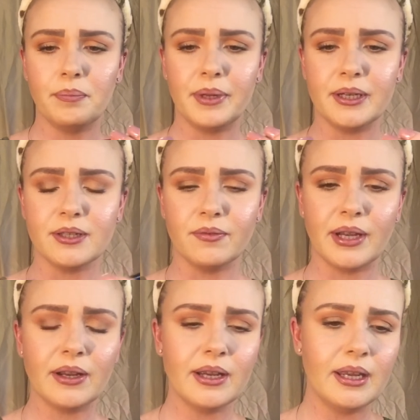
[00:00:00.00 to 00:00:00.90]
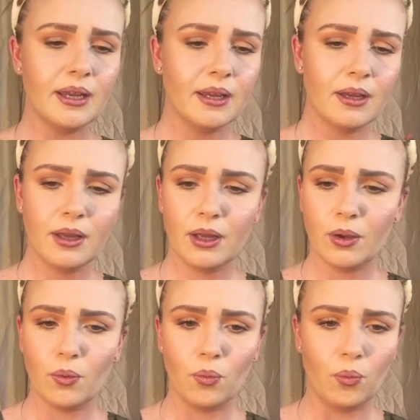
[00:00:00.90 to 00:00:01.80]
but it's very
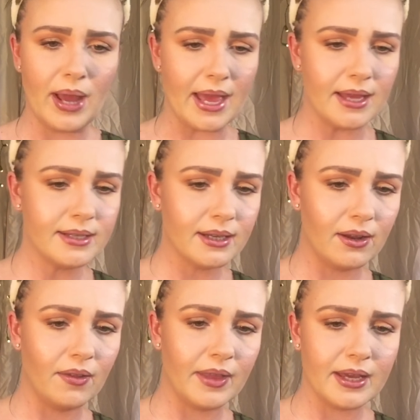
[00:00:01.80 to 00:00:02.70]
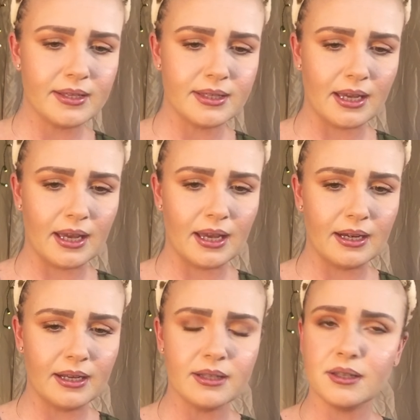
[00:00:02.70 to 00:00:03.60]
wet on that
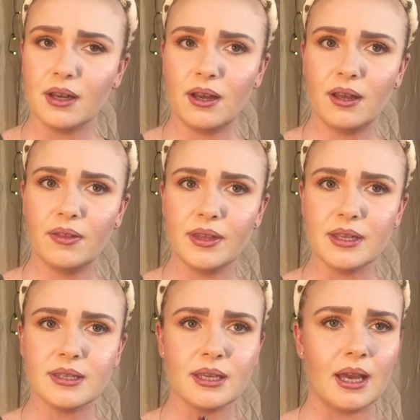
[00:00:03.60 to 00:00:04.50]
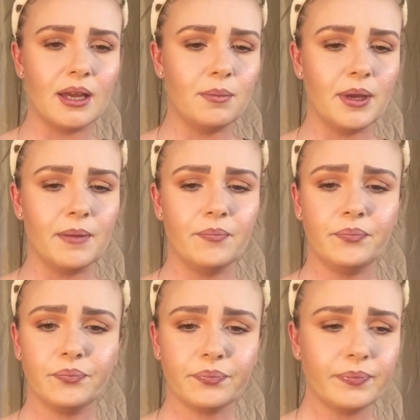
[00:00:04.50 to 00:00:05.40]
side. It's not on this side, but
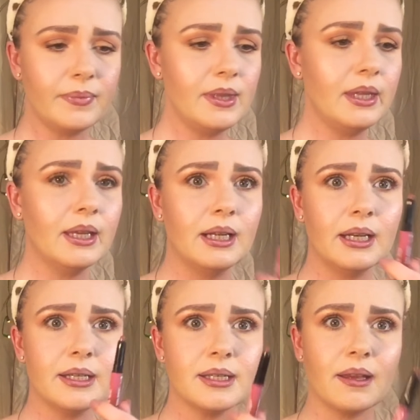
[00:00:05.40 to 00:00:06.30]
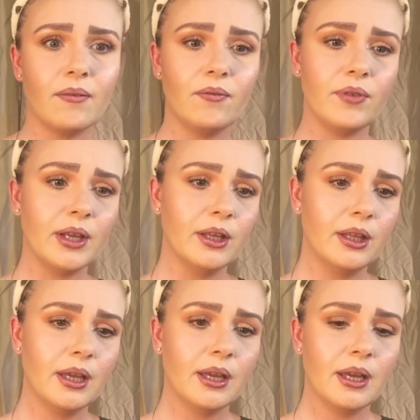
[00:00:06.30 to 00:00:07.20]
let's
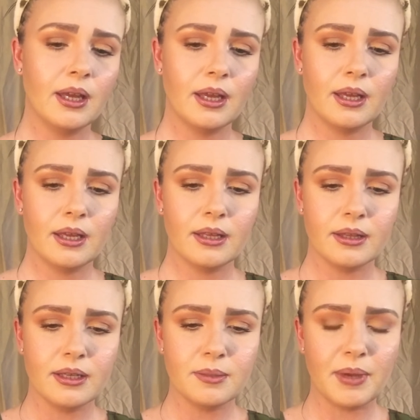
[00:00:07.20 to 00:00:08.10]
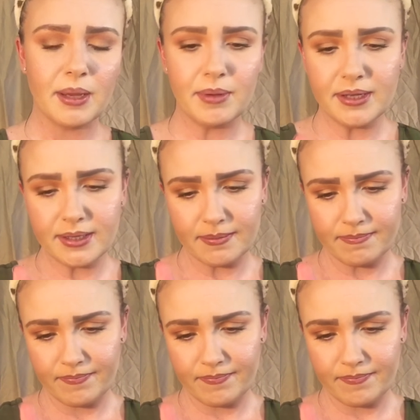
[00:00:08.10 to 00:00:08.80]
fill these babies